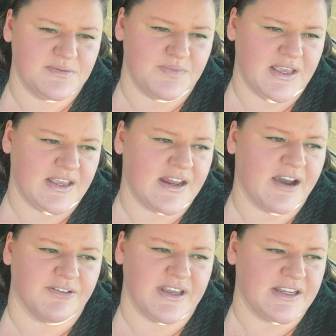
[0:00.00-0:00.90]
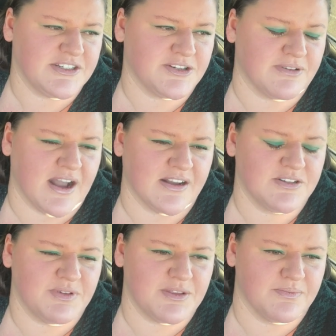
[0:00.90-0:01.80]
me and how I interact
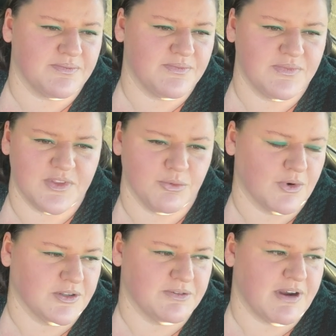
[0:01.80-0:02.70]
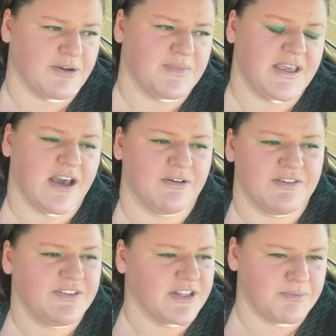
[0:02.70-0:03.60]
with the world around me, how I
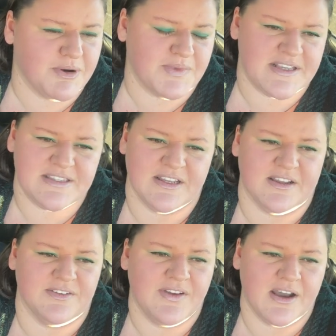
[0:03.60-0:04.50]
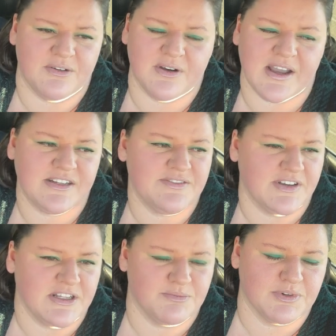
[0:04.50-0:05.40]
feel about myself, how I
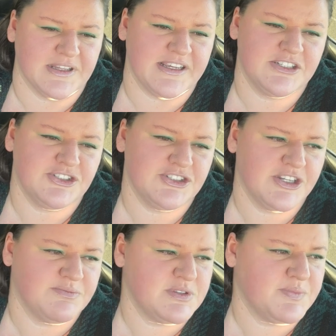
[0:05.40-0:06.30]
develop relationships.